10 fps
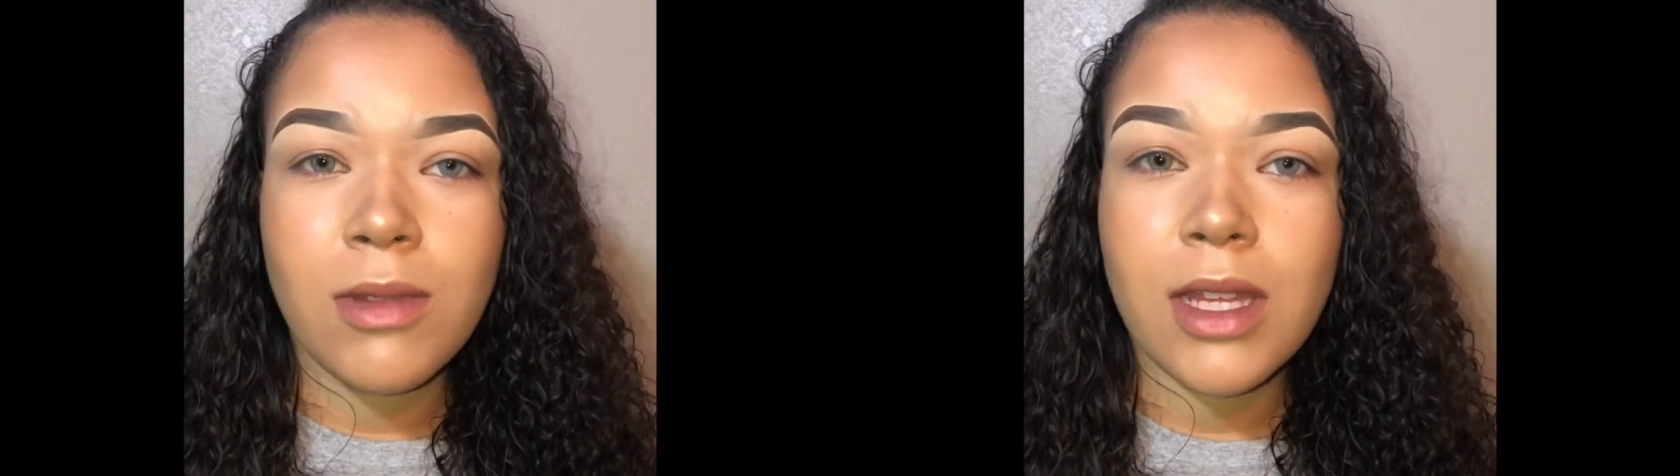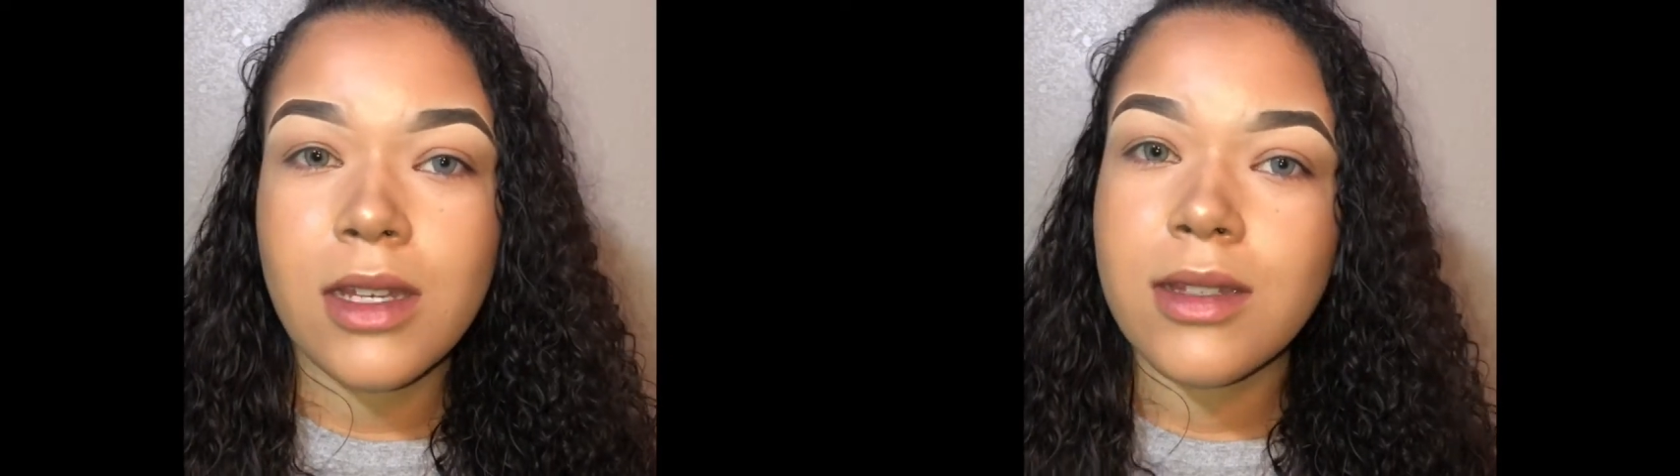
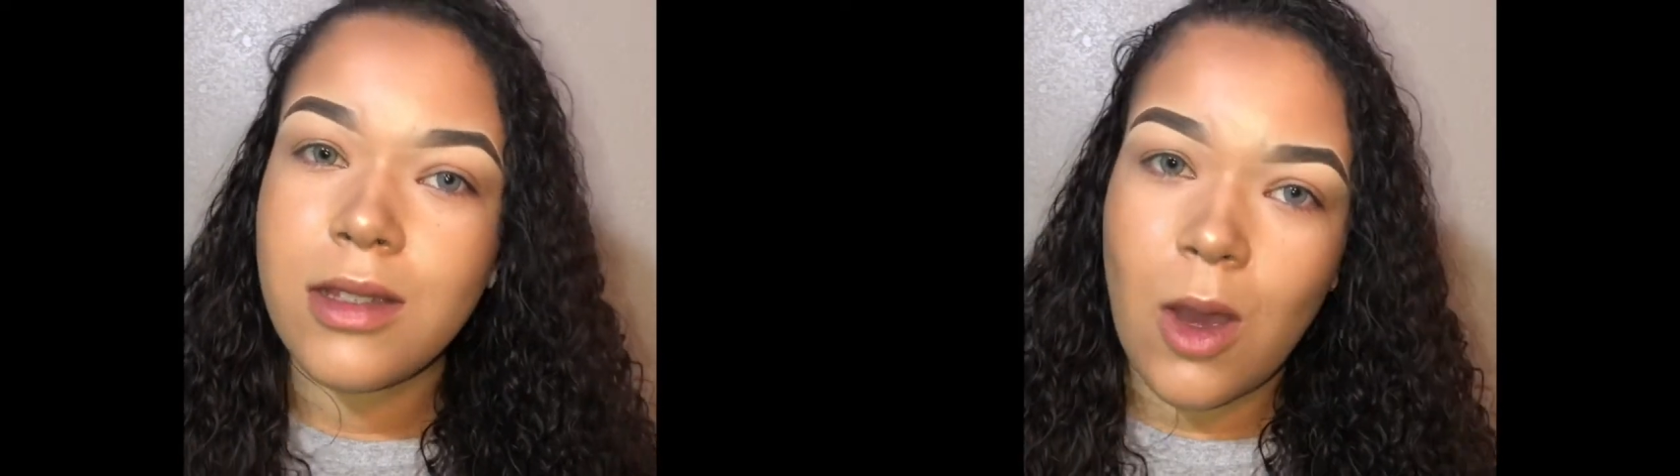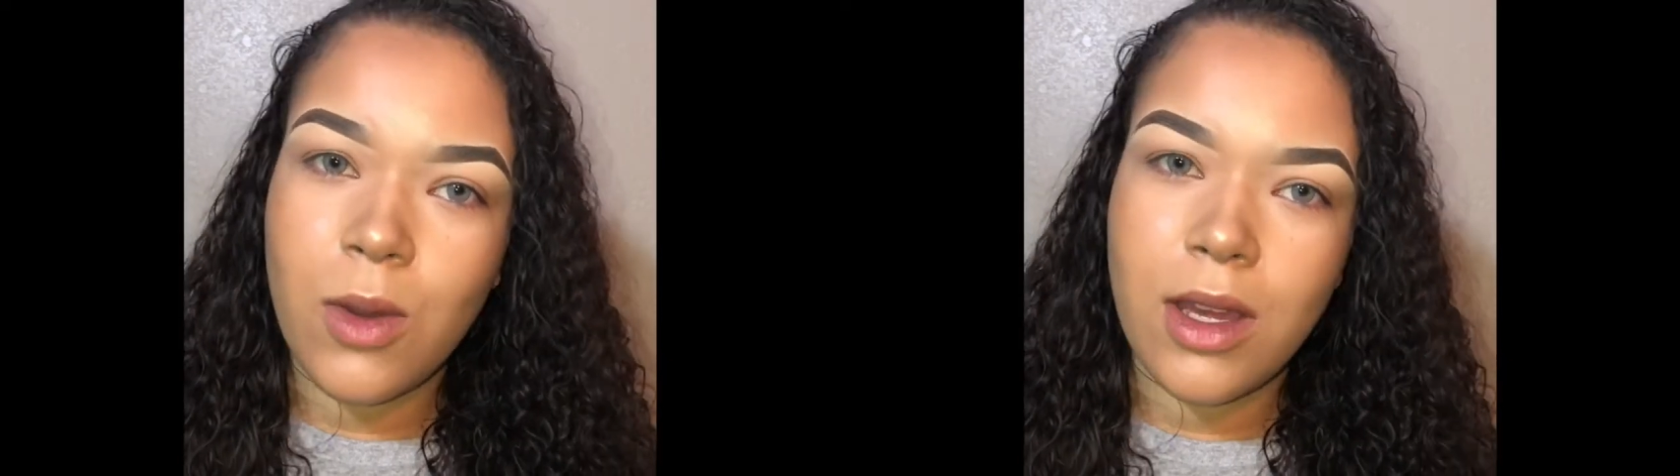They look
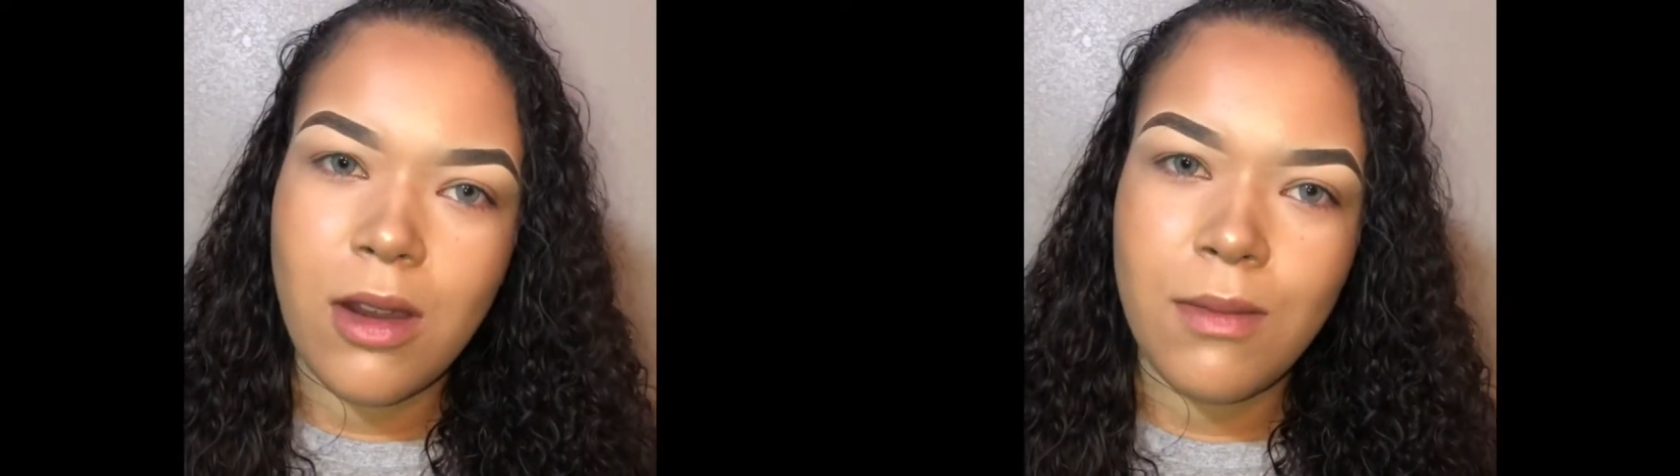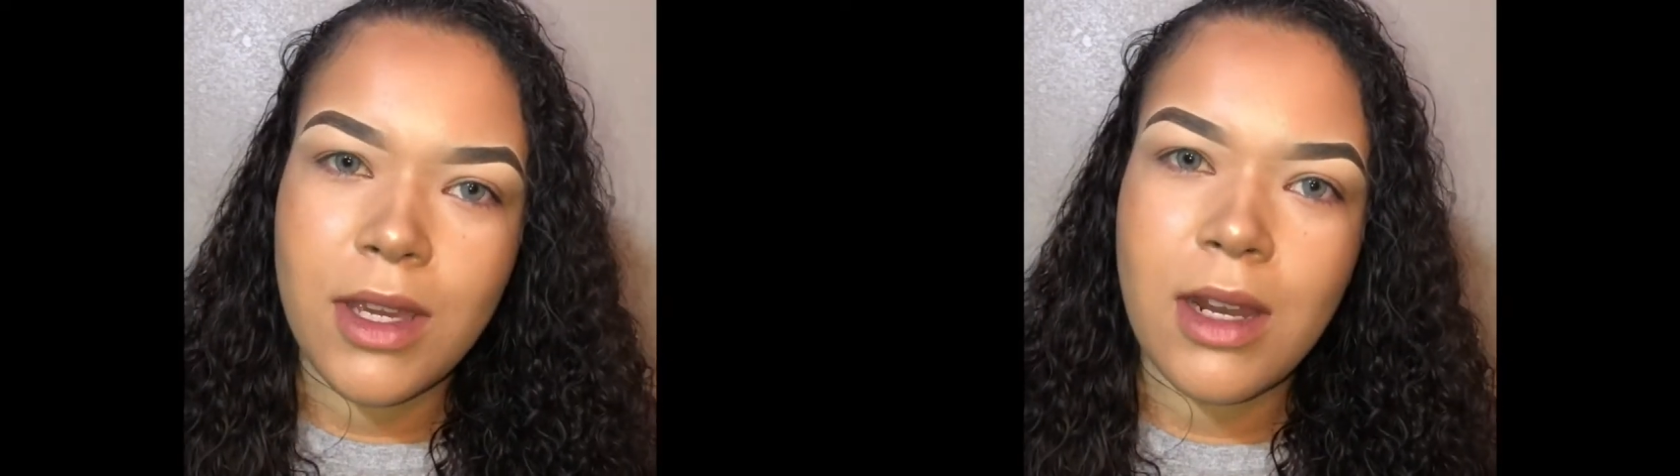so good
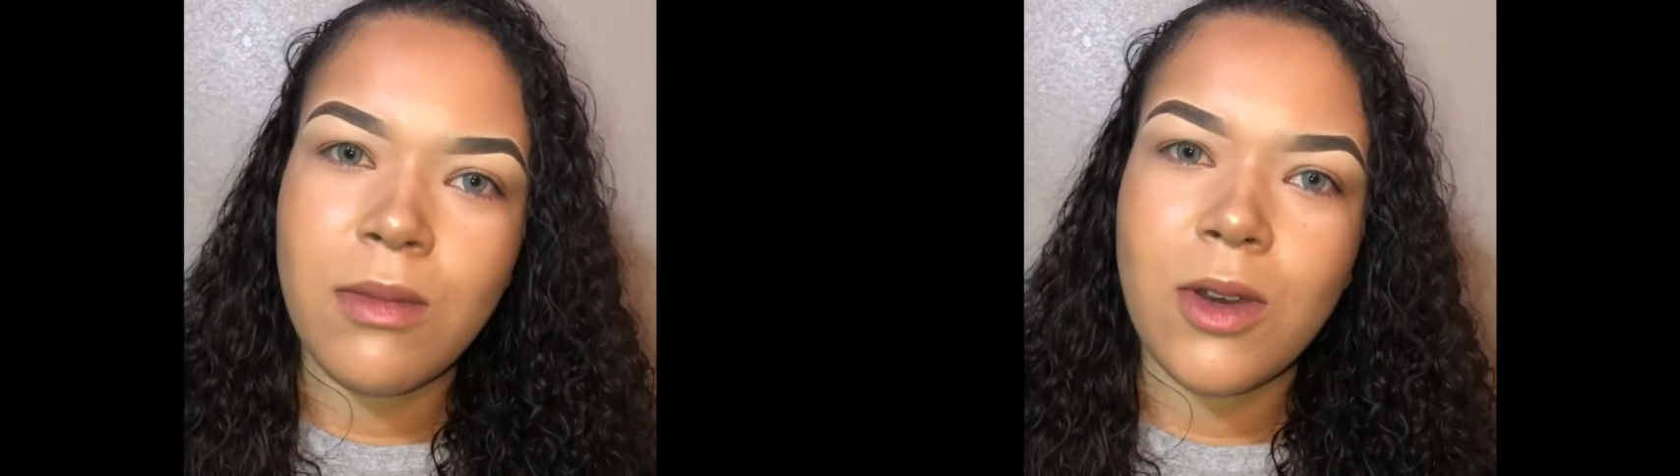on me and I'm